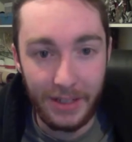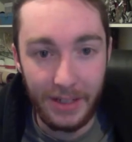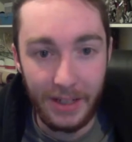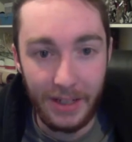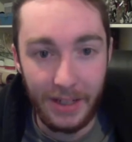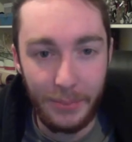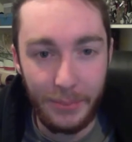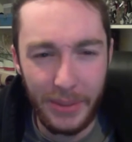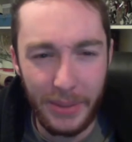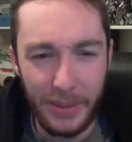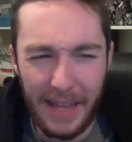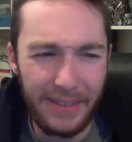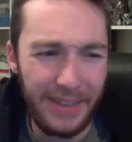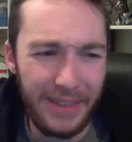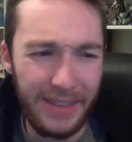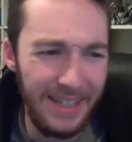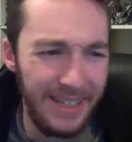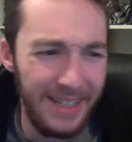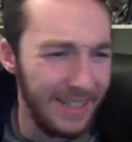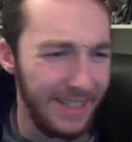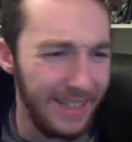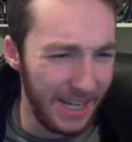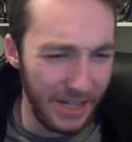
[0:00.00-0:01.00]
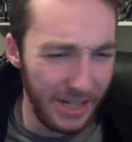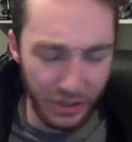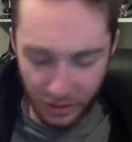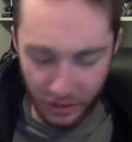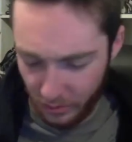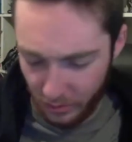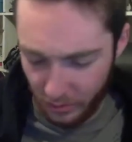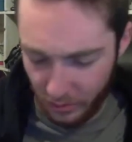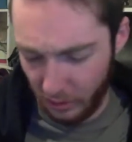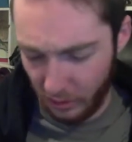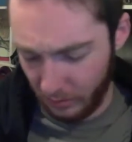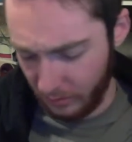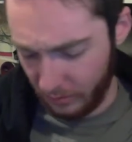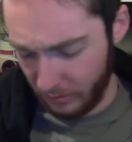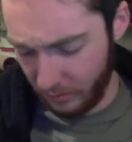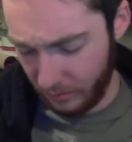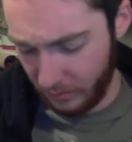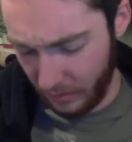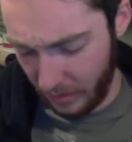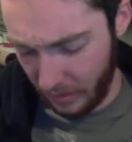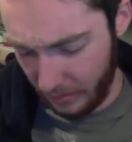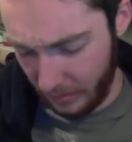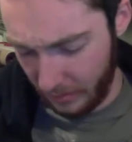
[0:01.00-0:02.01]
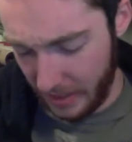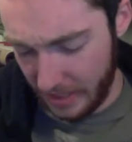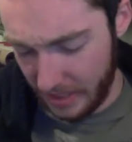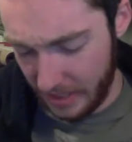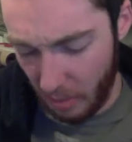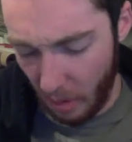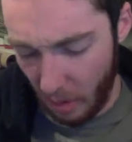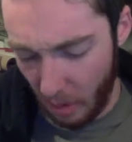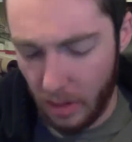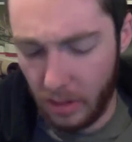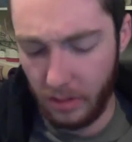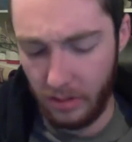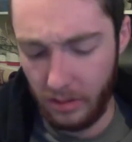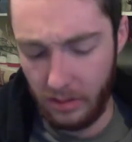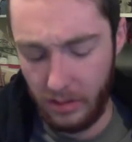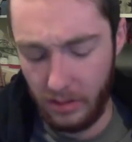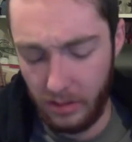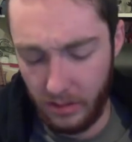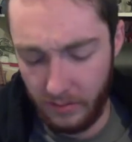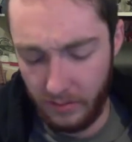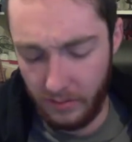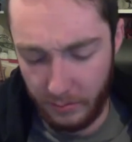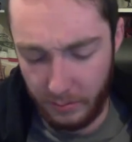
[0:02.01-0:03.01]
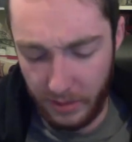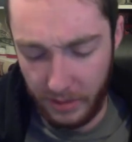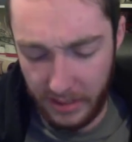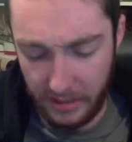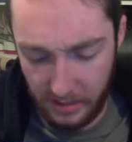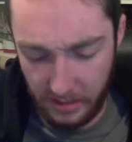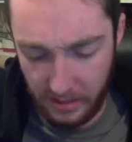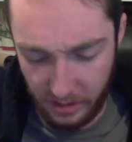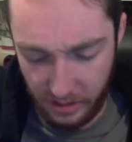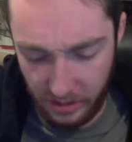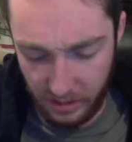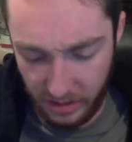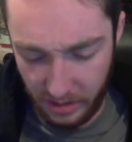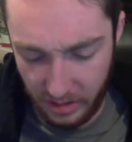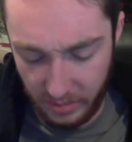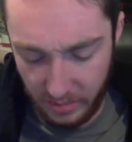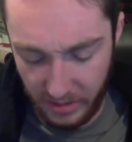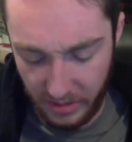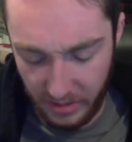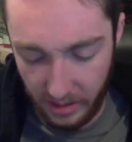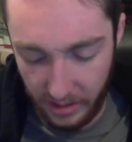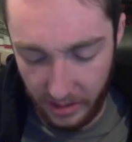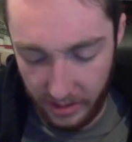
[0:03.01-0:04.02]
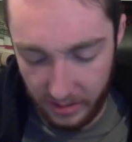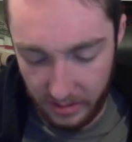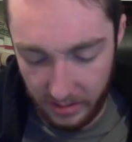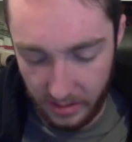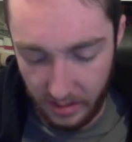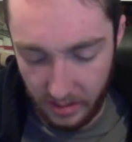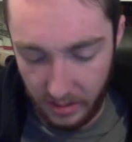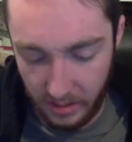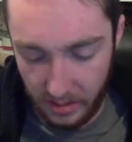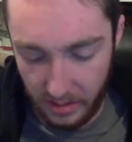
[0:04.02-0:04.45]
But yeah, the indie stations were the best part of the PlayStation experience.